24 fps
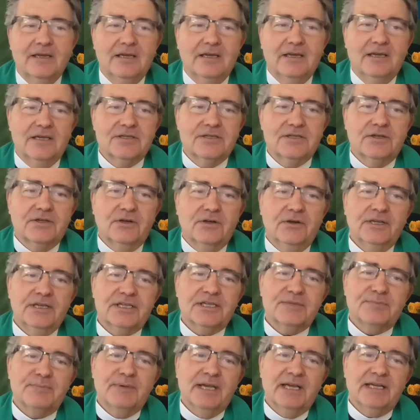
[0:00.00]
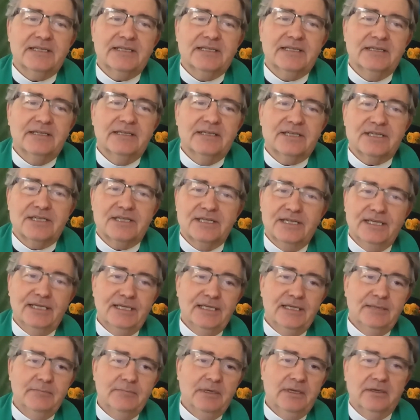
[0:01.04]
So don't expect a
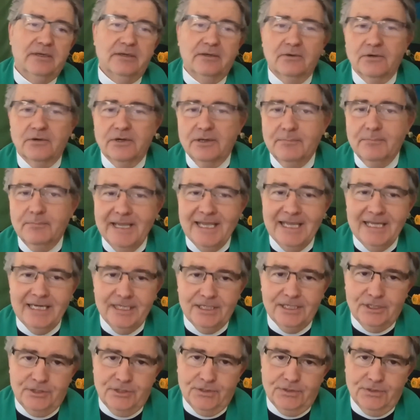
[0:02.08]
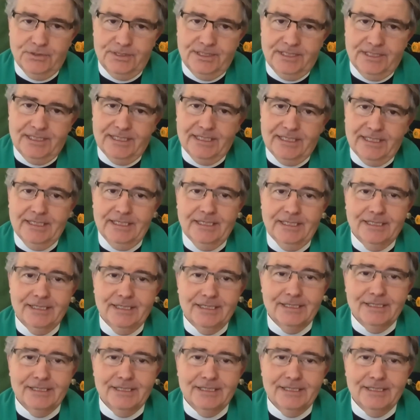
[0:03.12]
steam or a manicure today,